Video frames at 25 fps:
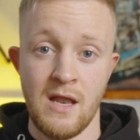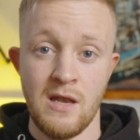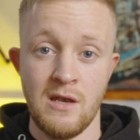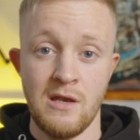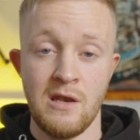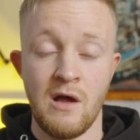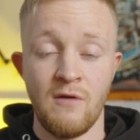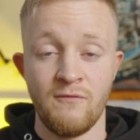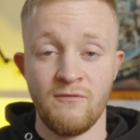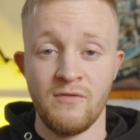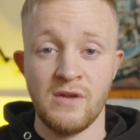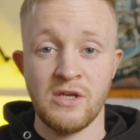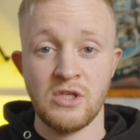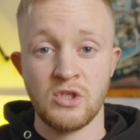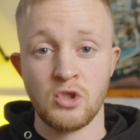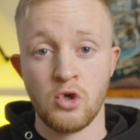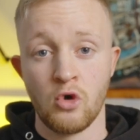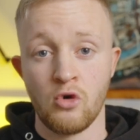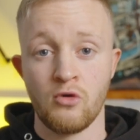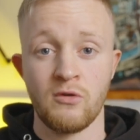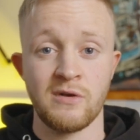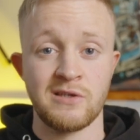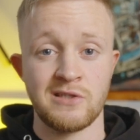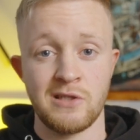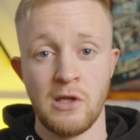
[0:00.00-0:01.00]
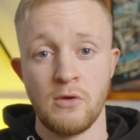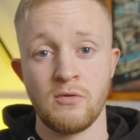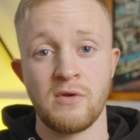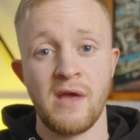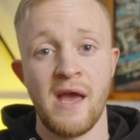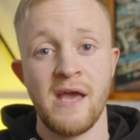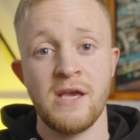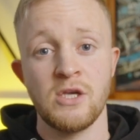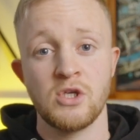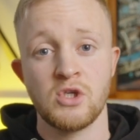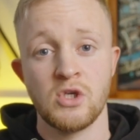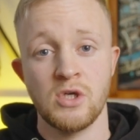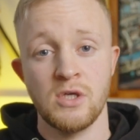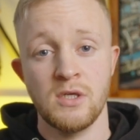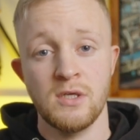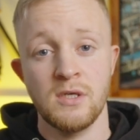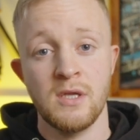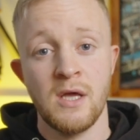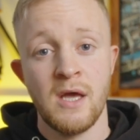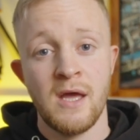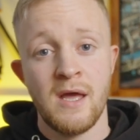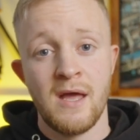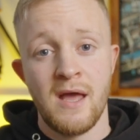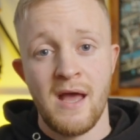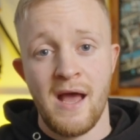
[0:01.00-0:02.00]
a lovely tourist location
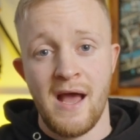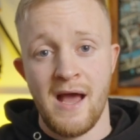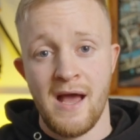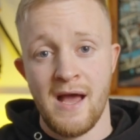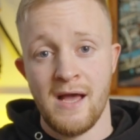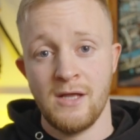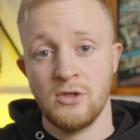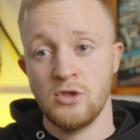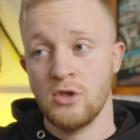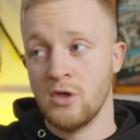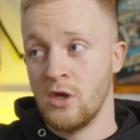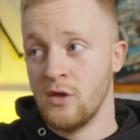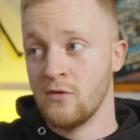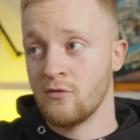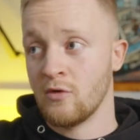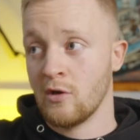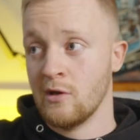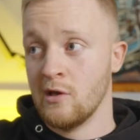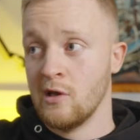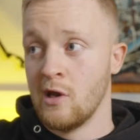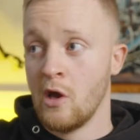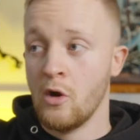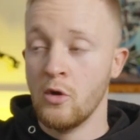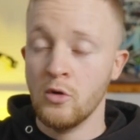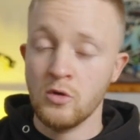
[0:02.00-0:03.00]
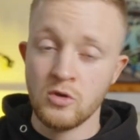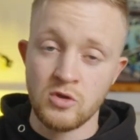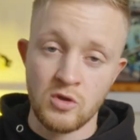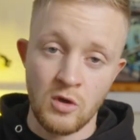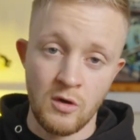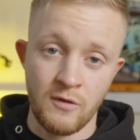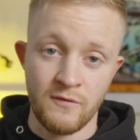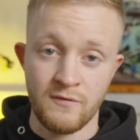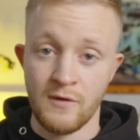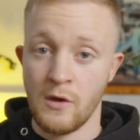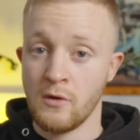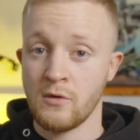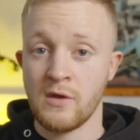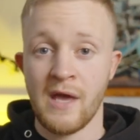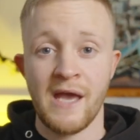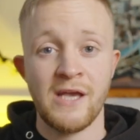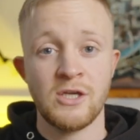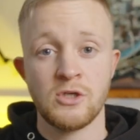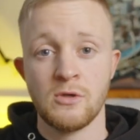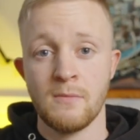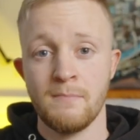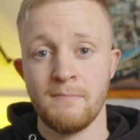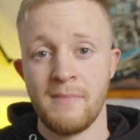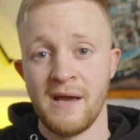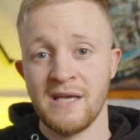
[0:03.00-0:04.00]
and, you know, you've got loads of
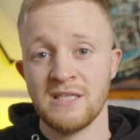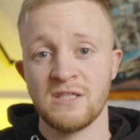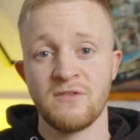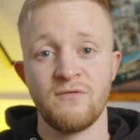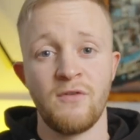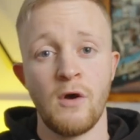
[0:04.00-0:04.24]
location-based